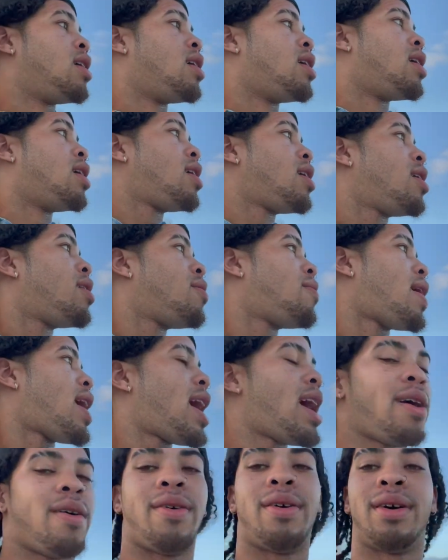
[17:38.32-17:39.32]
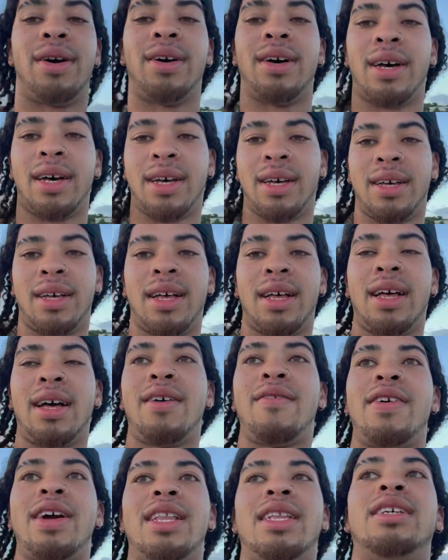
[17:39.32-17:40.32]
Oh
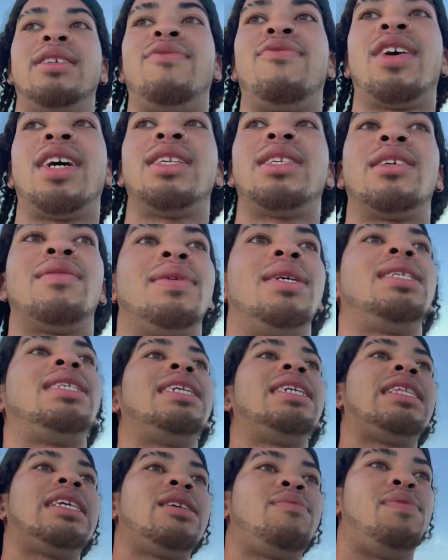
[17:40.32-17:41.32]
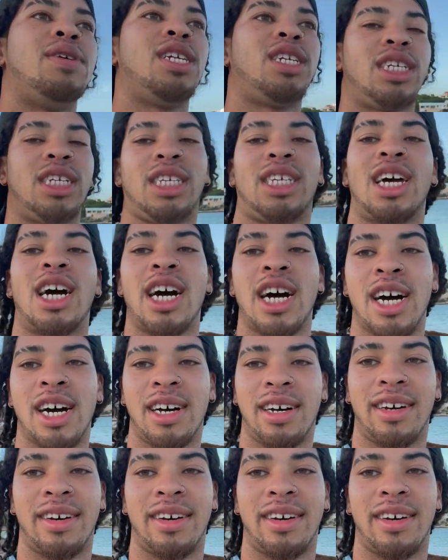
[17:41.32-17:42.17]
wow. let's find somewhere to take these bitches, y'all.